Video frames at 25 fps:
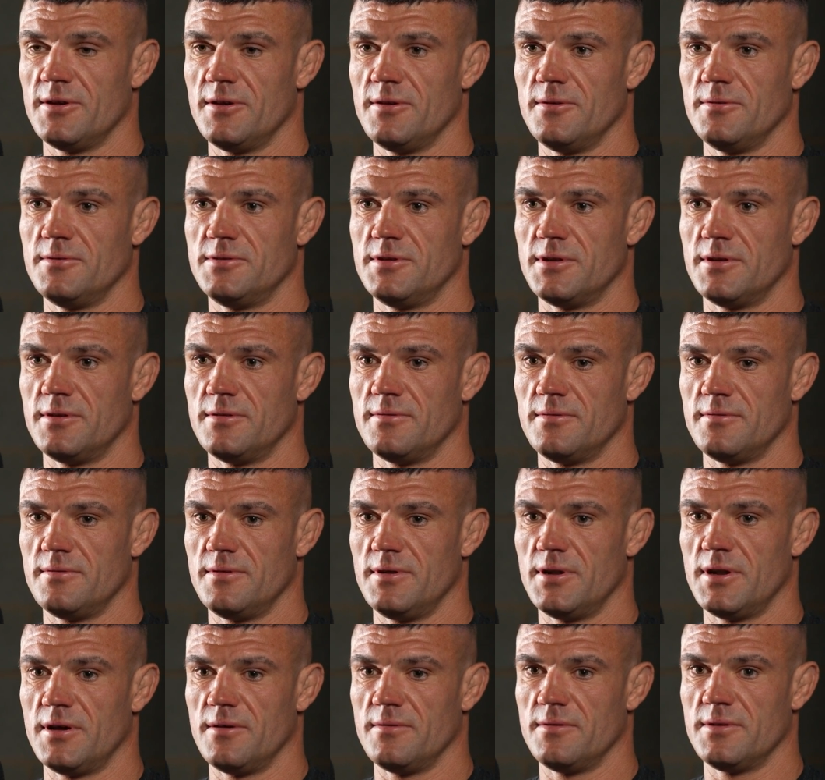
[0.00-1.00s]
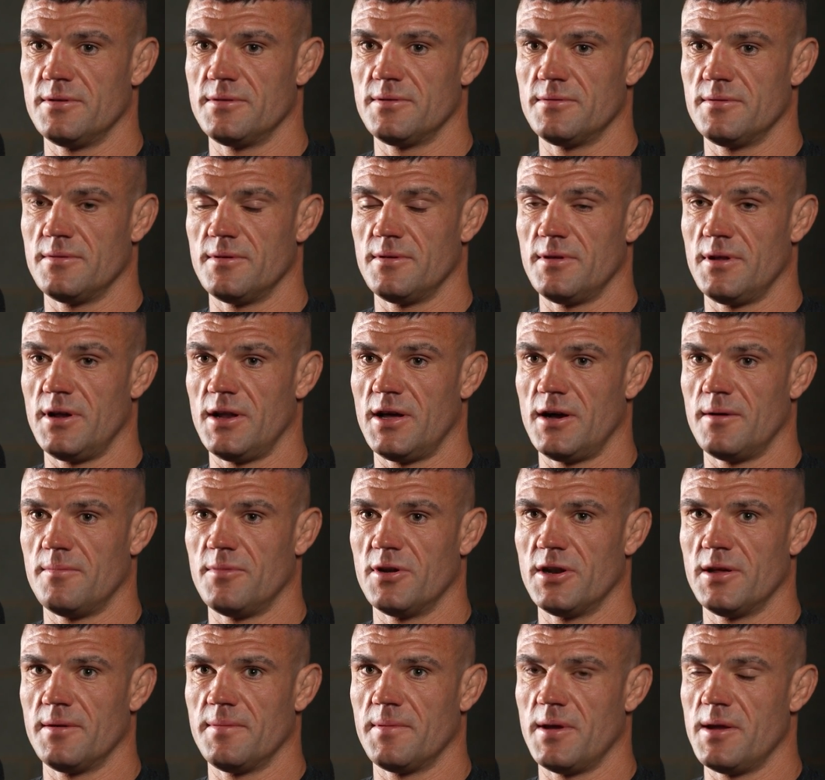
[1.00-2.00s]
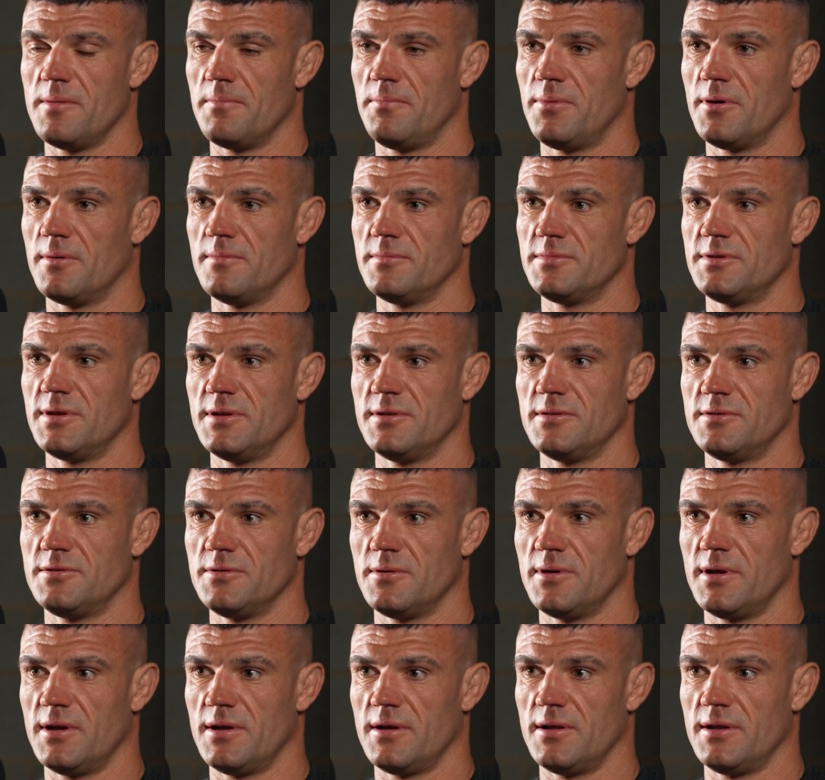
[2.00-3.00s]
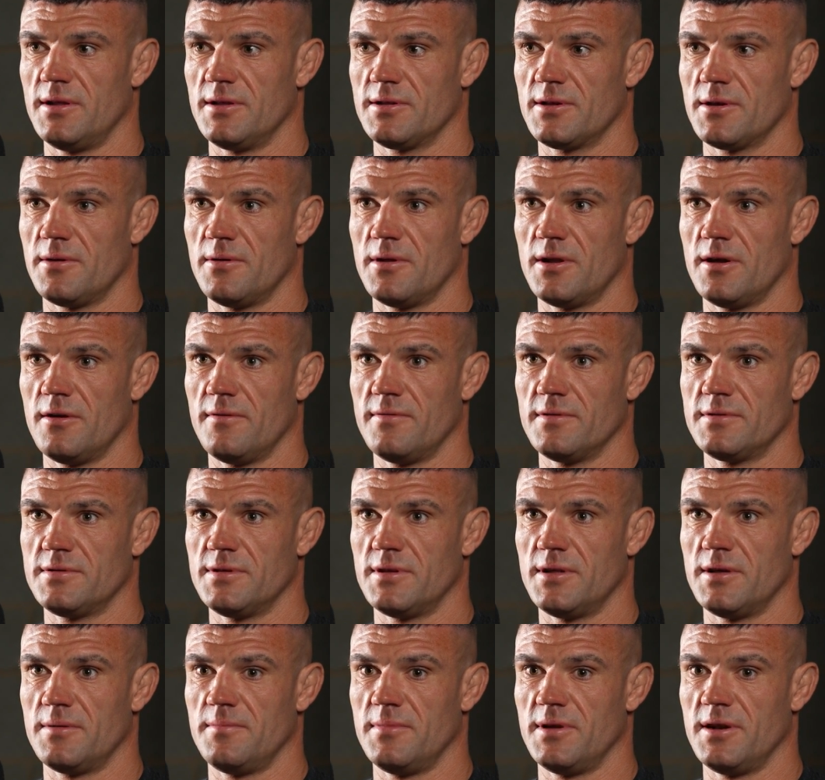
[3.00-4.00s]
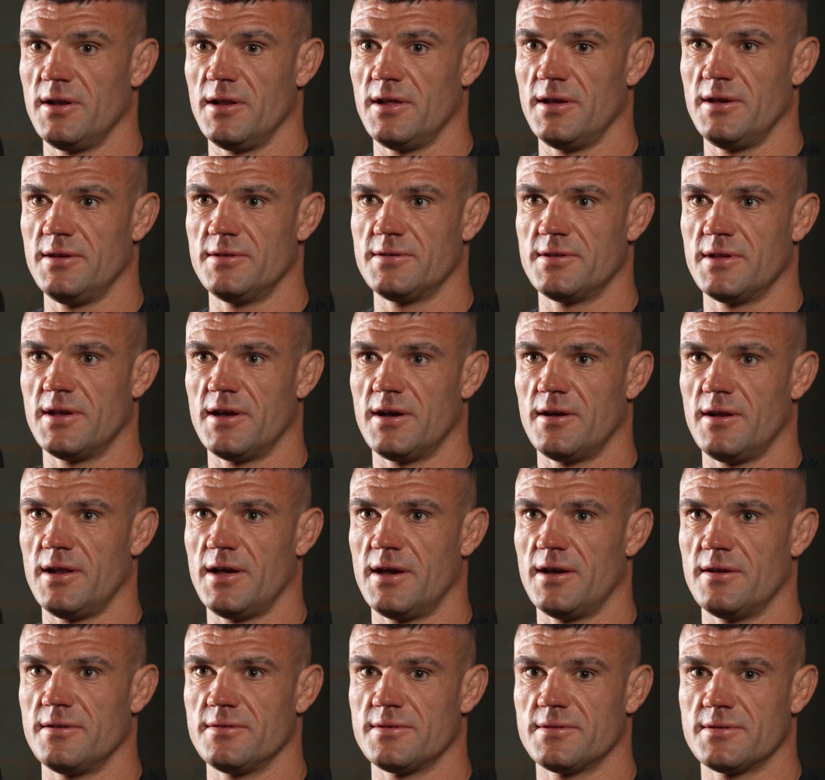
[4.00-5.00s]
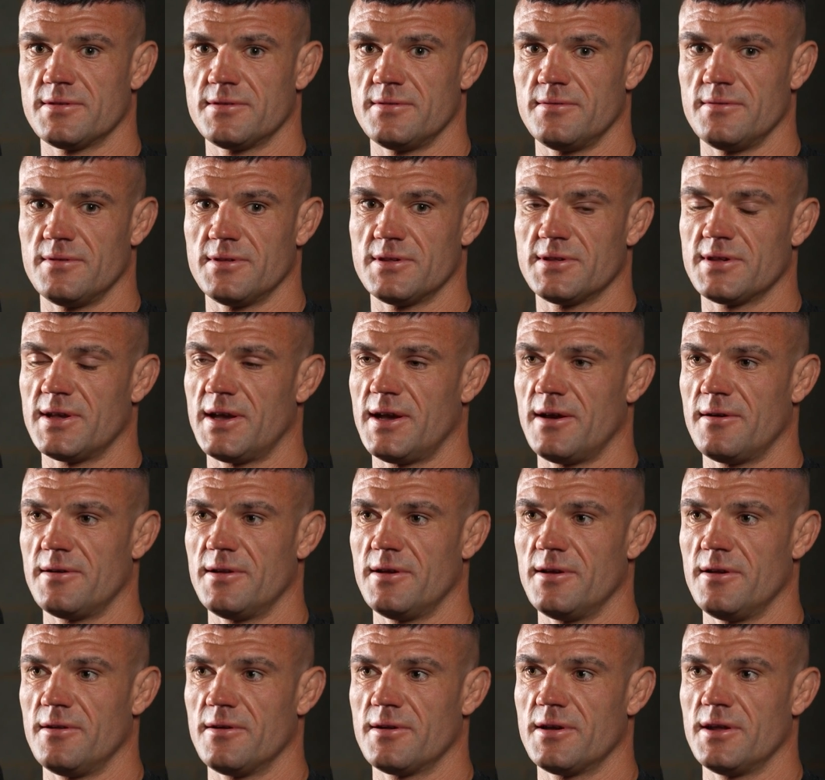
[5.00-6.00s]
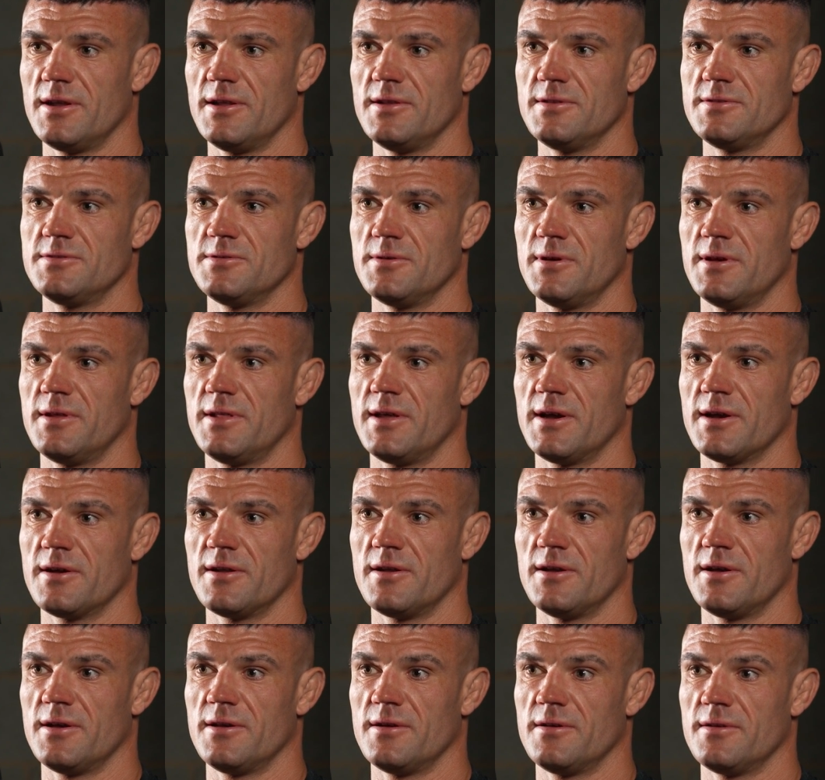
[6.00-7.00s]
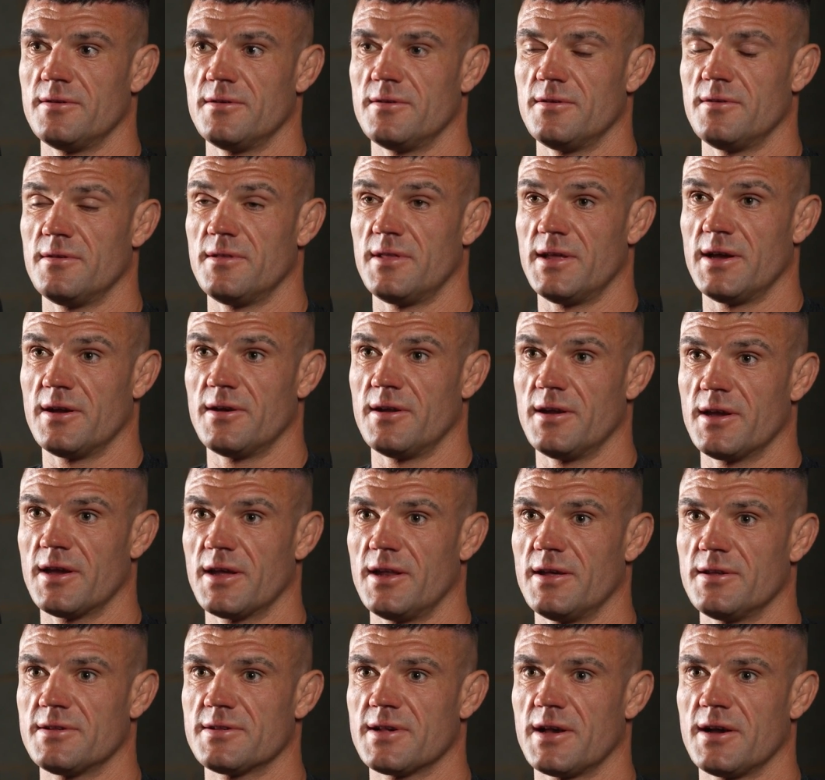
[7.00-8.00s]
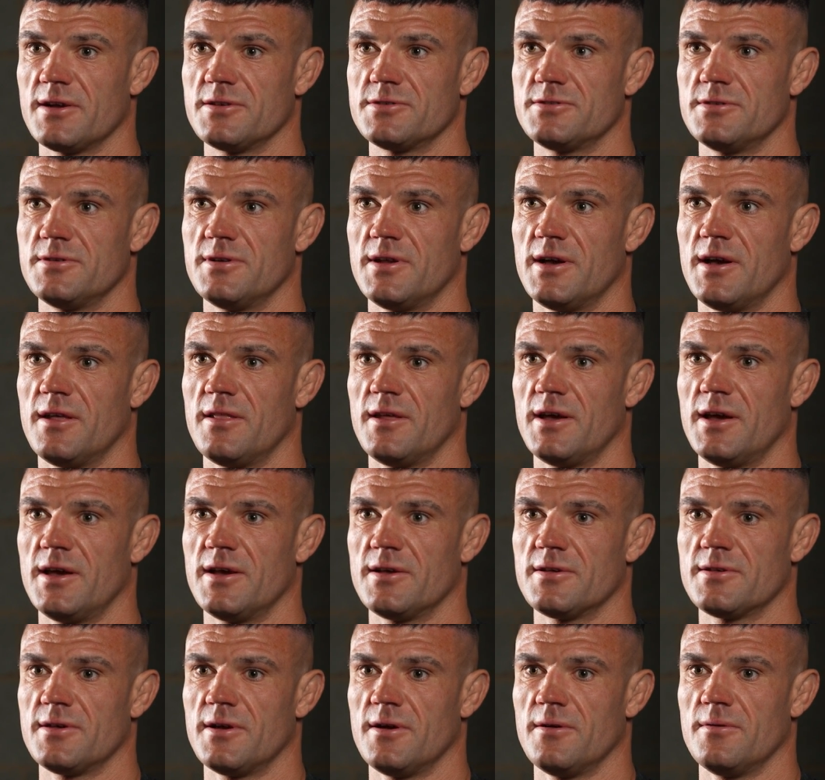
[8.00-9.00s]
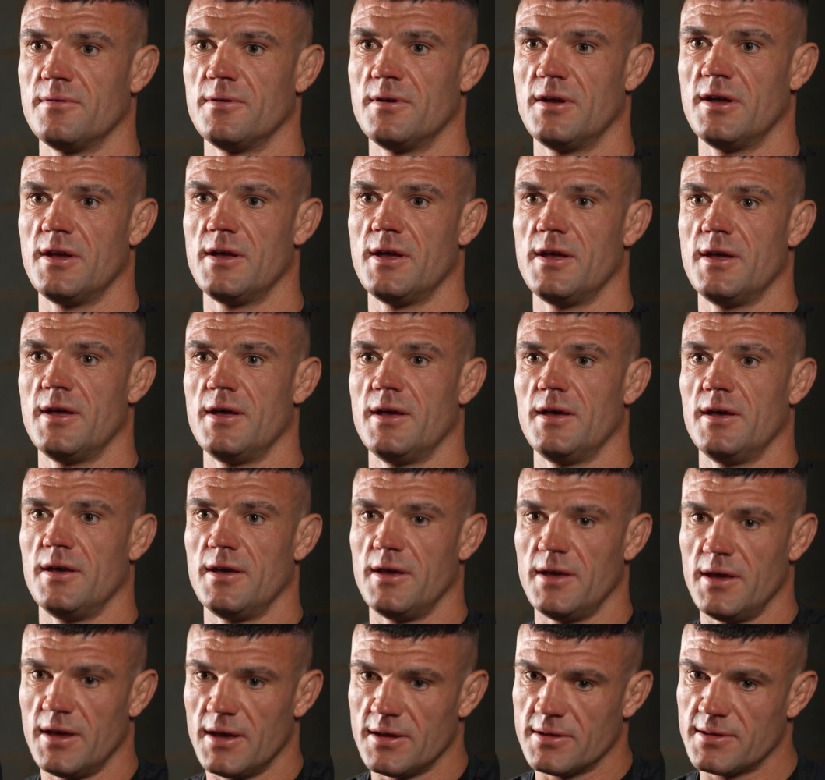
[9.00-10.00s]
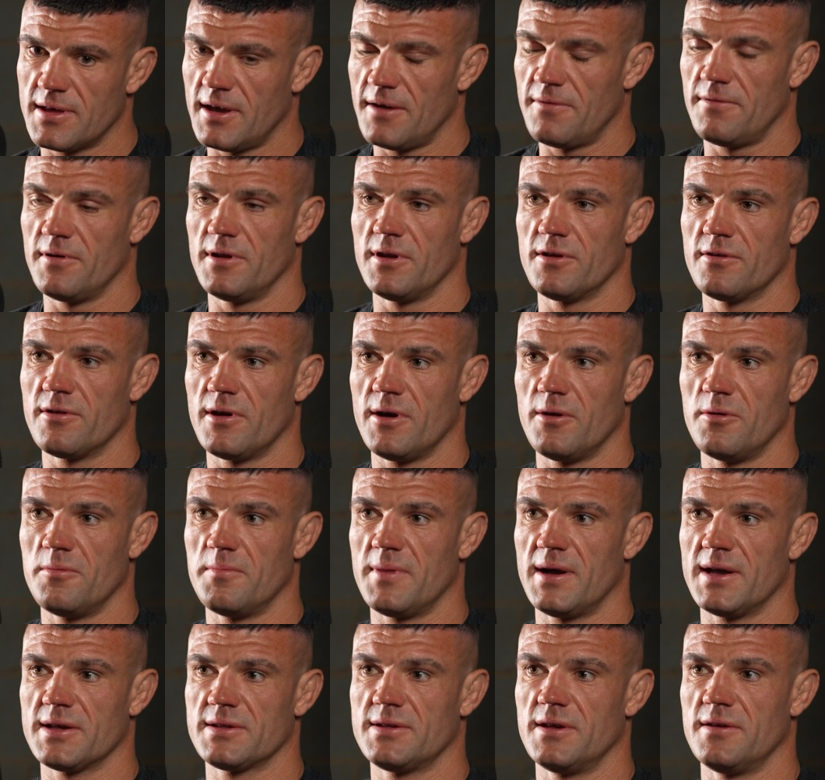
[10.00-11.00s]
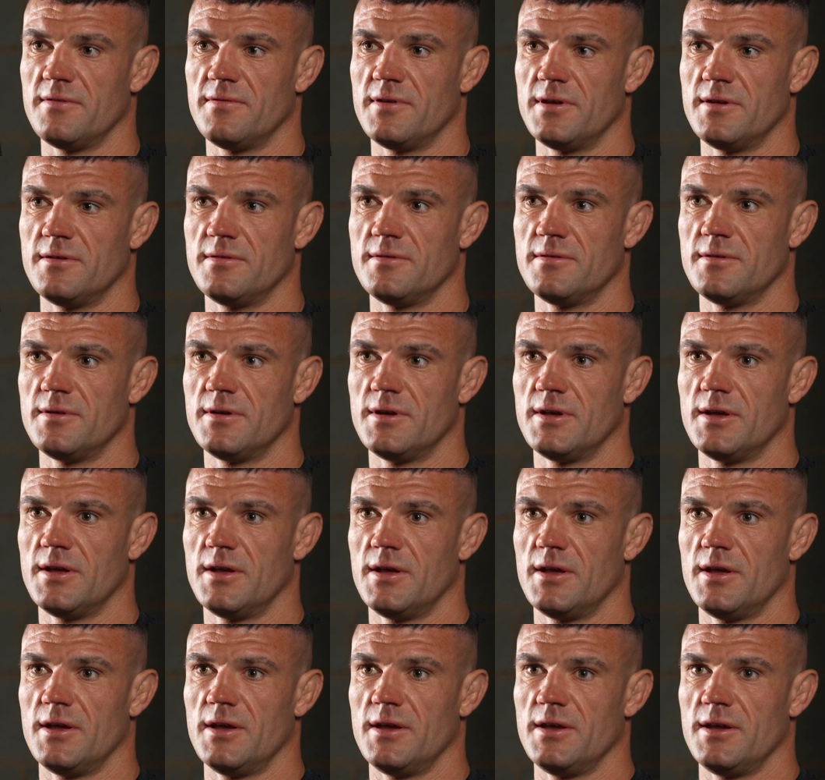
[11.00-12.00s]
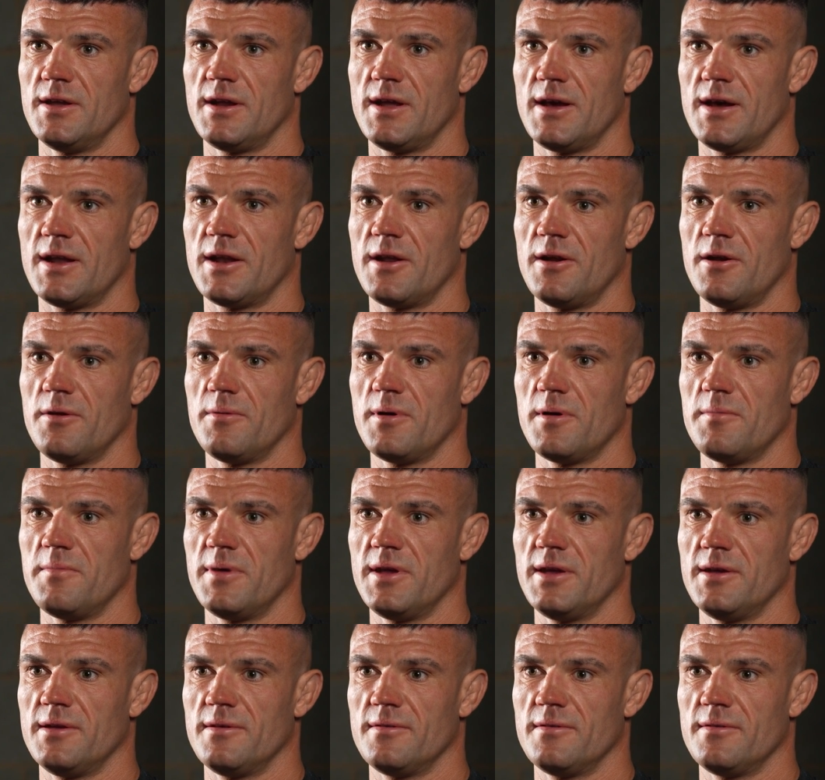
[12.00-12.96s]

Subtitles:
huge, and you know, there's a lot of money being pumped into it, and it's going over to the Middle East now. Like the Saudi are looking into it. They're gonna get it sanctioned out there. So yeah, it's definitely growing massive. And you know, I don't know when